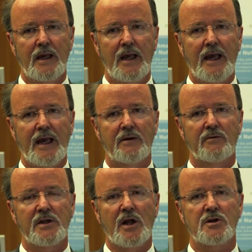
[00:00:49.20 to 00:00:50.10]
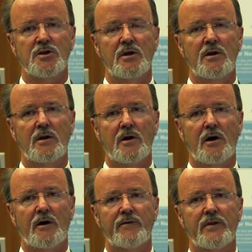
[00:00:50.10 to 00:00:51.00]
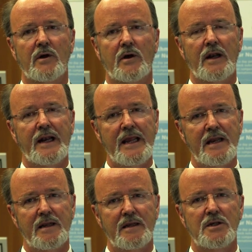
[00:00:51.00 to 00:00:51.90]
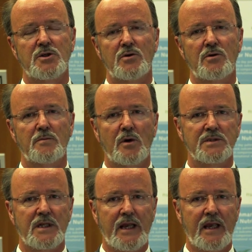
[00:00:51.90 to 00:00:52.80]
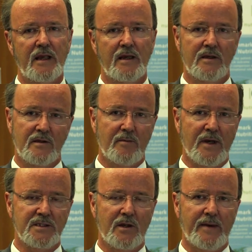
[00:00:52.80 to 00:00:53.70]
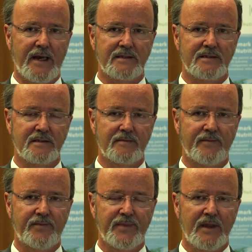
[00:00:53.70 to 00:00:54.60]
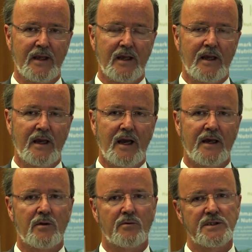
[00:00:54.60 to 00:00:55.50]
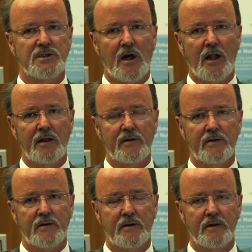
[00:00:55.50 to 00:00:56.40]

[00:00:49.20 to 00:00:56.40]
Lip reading: and reduction of the lean tissue, mostly the muscle mass. As a result,